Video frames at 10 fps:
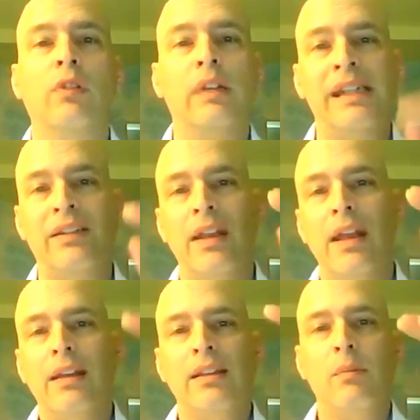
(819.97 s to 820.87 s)
So it gets
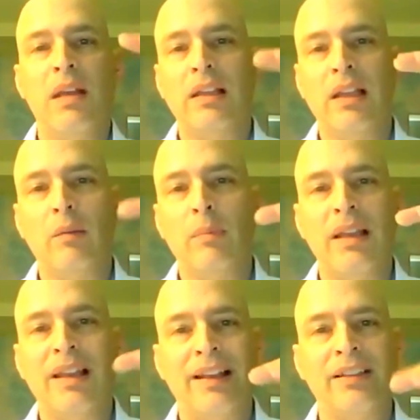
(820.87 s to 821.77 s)
to be a little
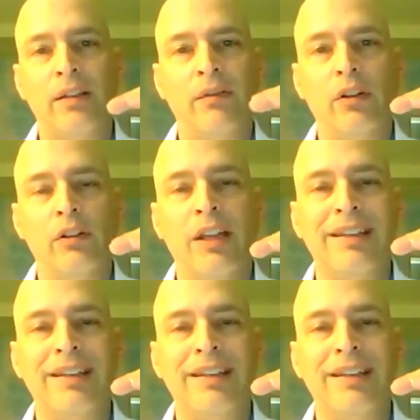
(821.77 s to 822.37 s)
bit less of a